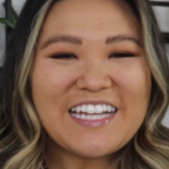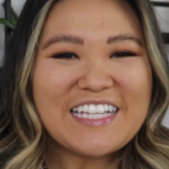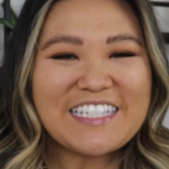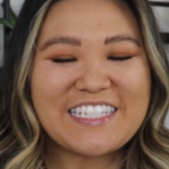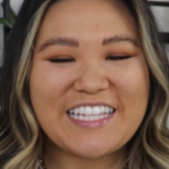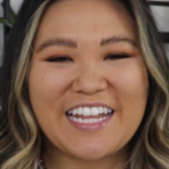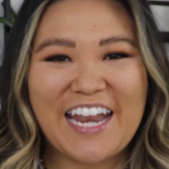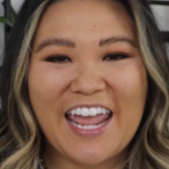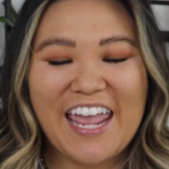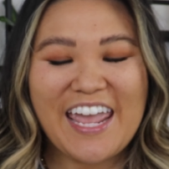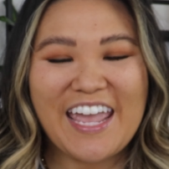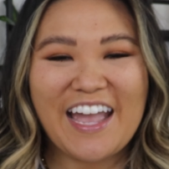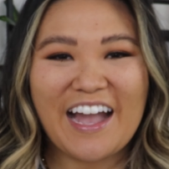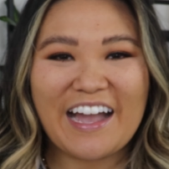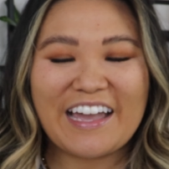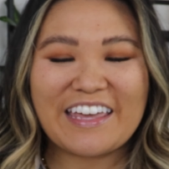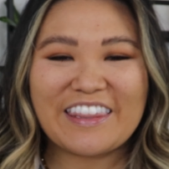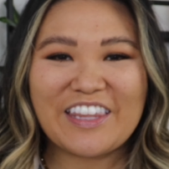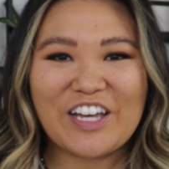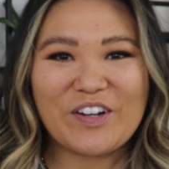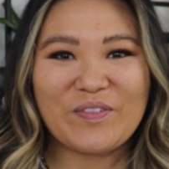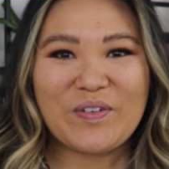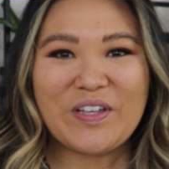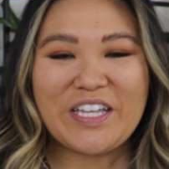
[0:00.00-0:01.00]
Today I
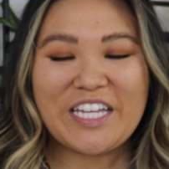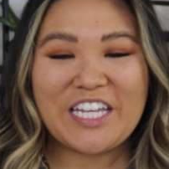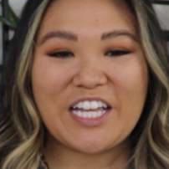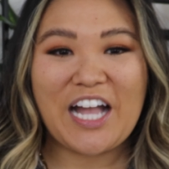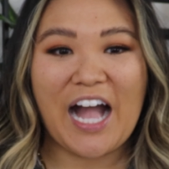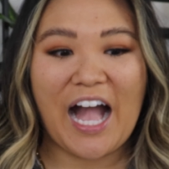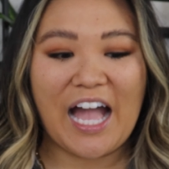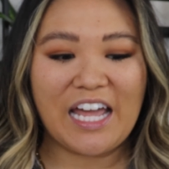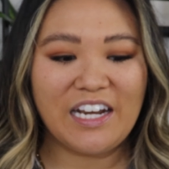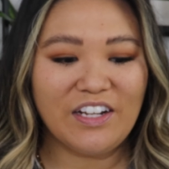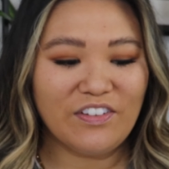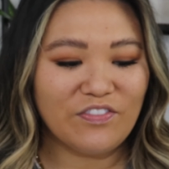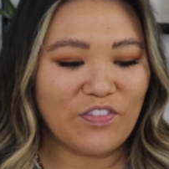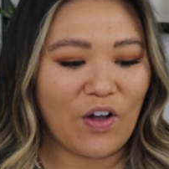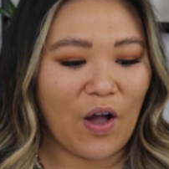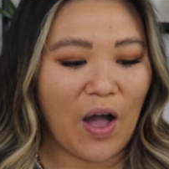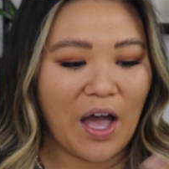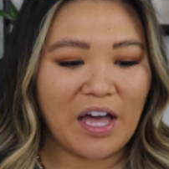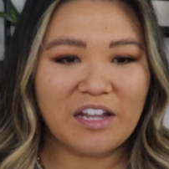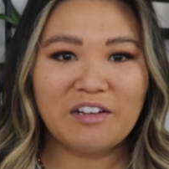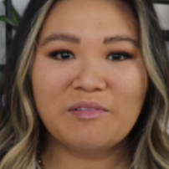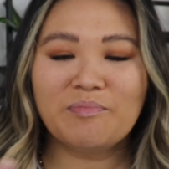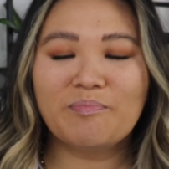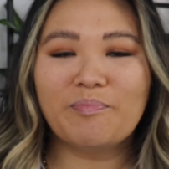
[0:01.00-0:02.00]
thought we could kind of
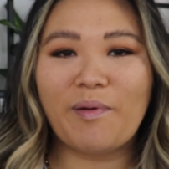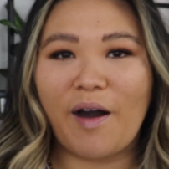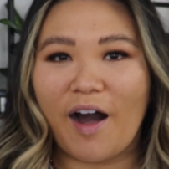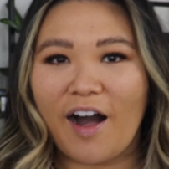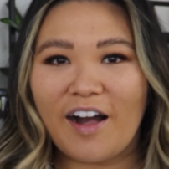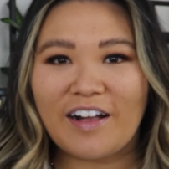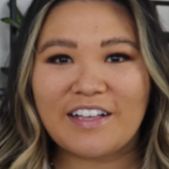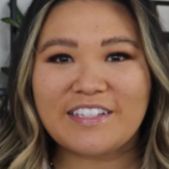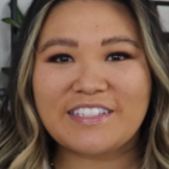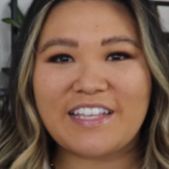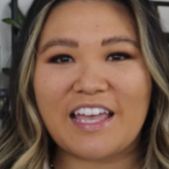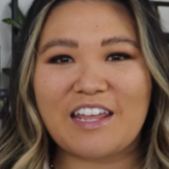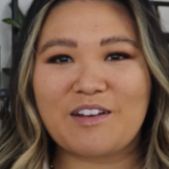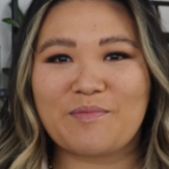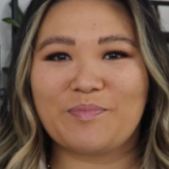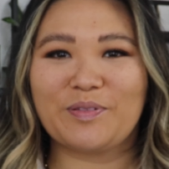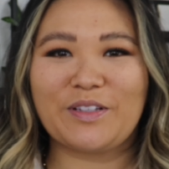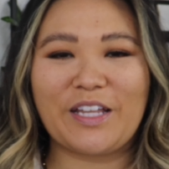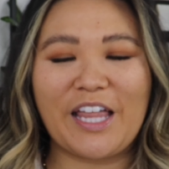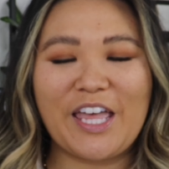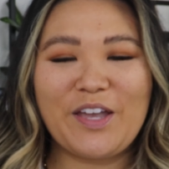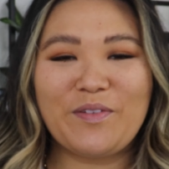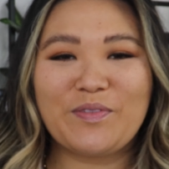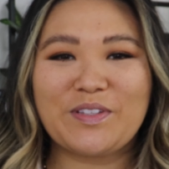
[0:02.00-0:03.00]
unbox and
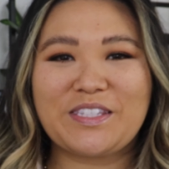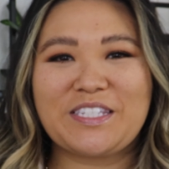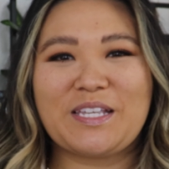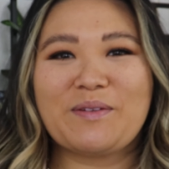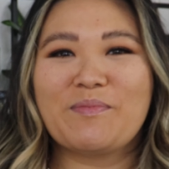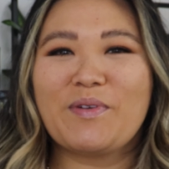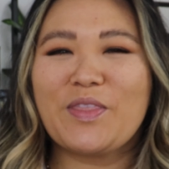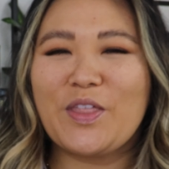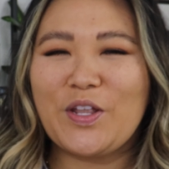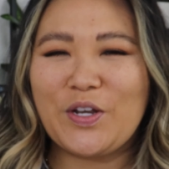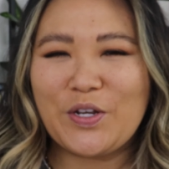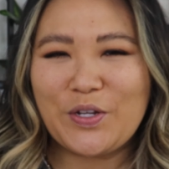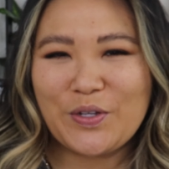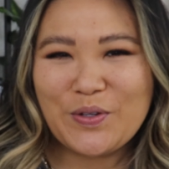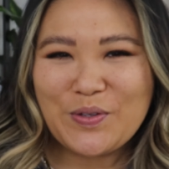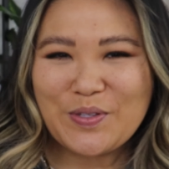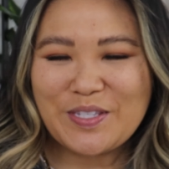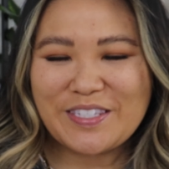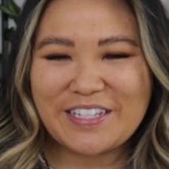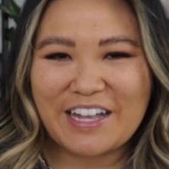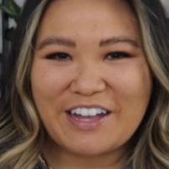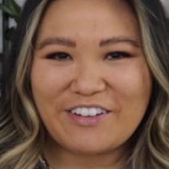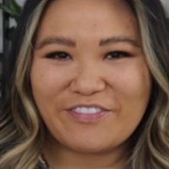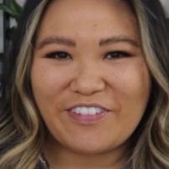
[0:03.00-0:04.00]
play with some of the new
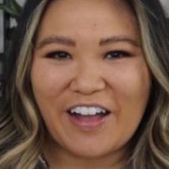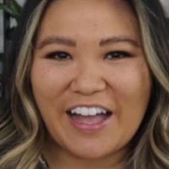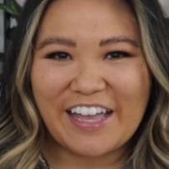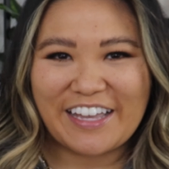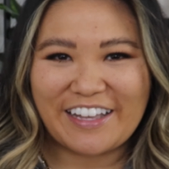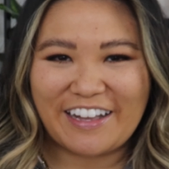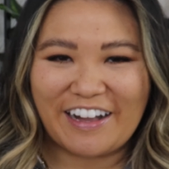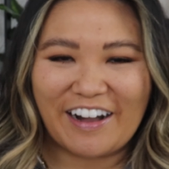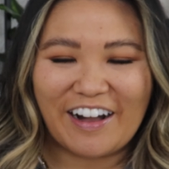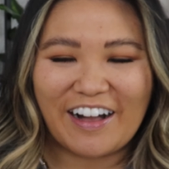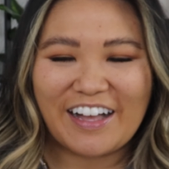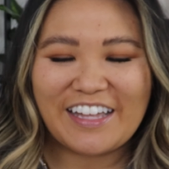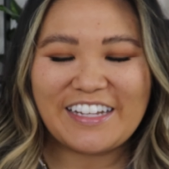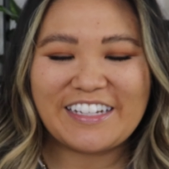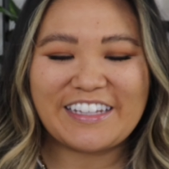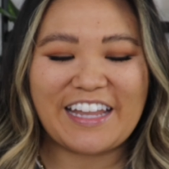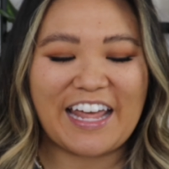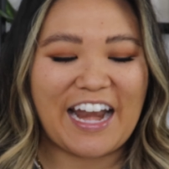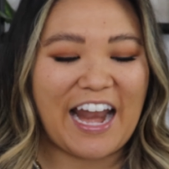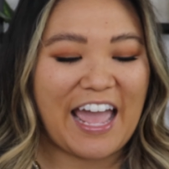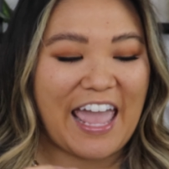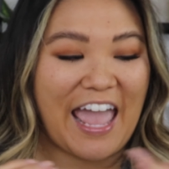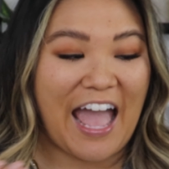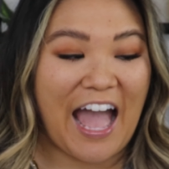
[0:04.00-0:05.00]
stuff I got
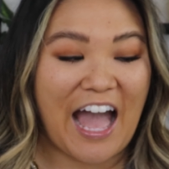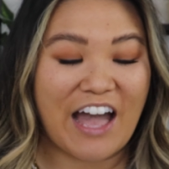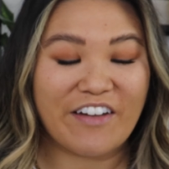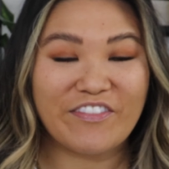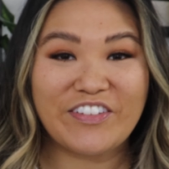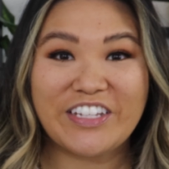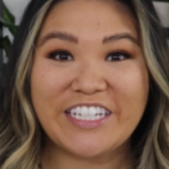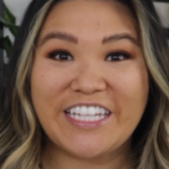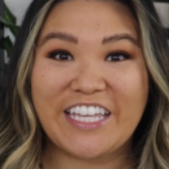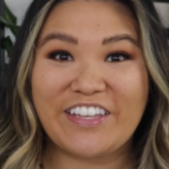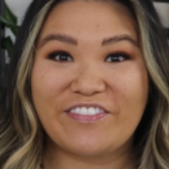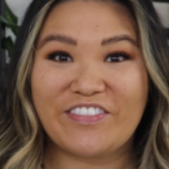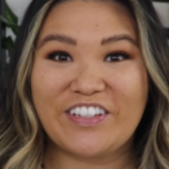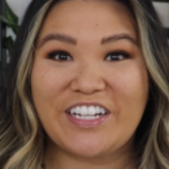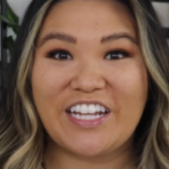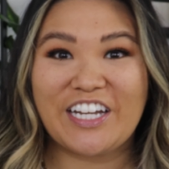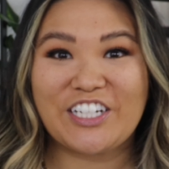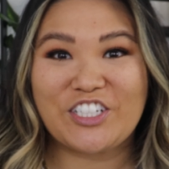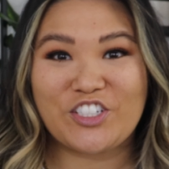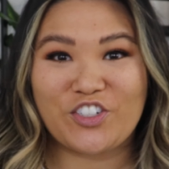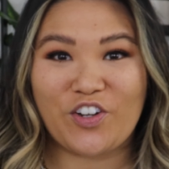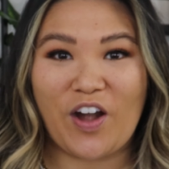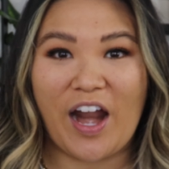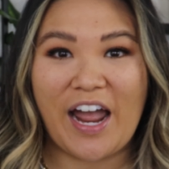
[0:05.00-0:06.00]
that I haven't given
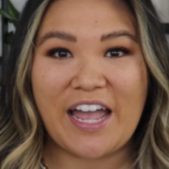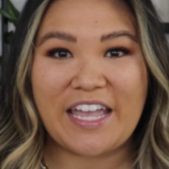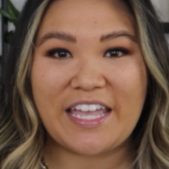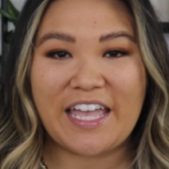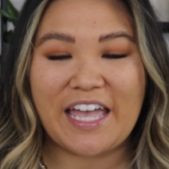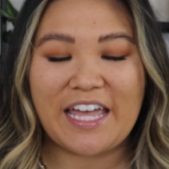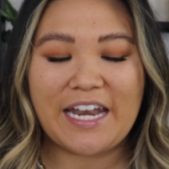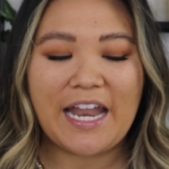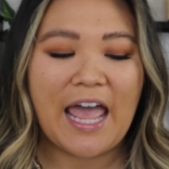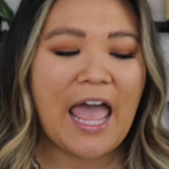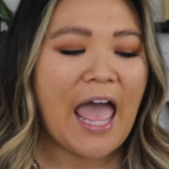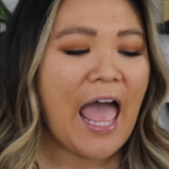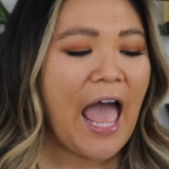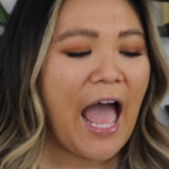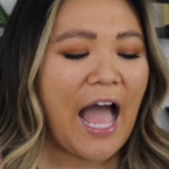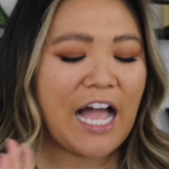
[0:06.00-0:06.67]
a try yet.